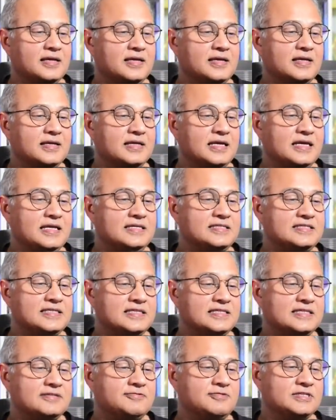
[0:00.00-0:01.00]
Kini says
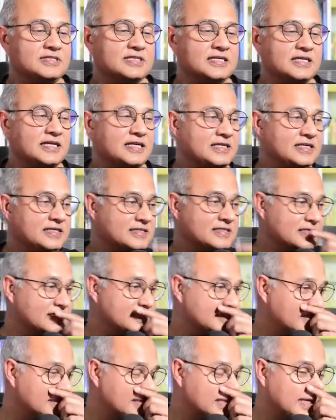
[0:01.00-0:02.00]
it was a great
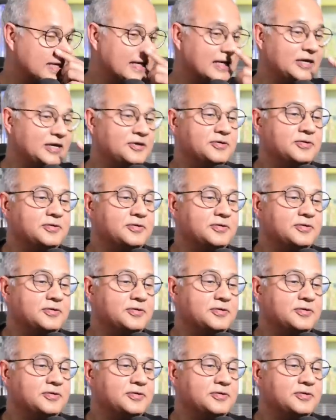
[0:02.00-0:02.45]
discussion. Thank you.